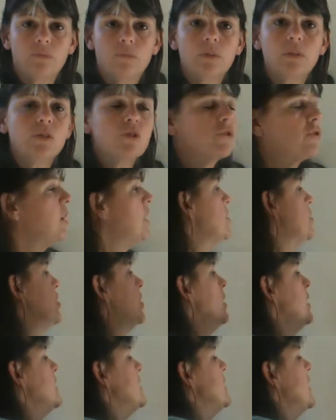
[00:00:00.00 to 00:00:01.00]
Well, the structure
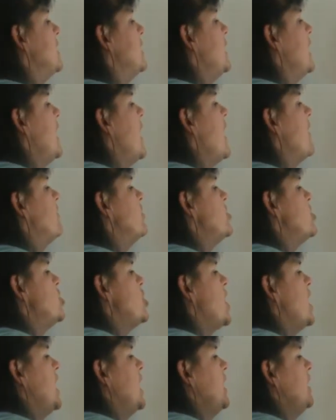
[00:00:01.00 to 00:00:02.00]
is that they have a
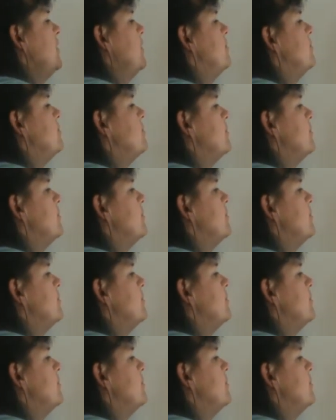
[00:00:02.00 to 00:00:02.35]
chain,